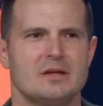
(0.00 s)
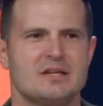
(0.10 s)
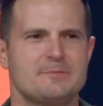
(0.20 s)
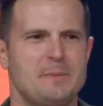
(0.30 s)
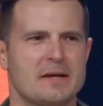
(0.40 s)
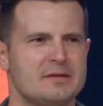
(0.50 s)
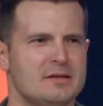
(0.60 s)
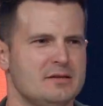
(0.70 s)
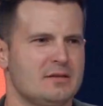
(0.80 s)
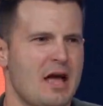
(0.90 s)

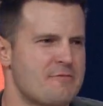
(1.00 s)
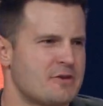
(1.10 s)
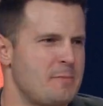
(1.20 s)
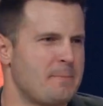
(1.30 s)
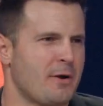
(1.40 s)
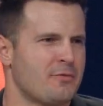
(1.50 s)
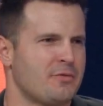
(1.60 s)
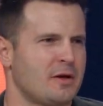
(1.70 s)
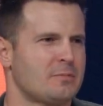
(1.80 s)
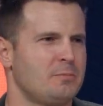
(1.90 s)
expecting life to be
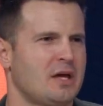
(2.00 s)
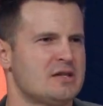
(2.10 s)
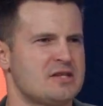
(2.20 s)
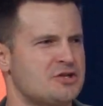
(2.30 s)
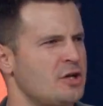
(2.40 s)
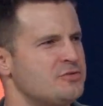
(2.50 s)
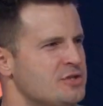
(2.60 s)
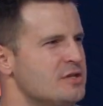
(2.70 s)
perfect because I chose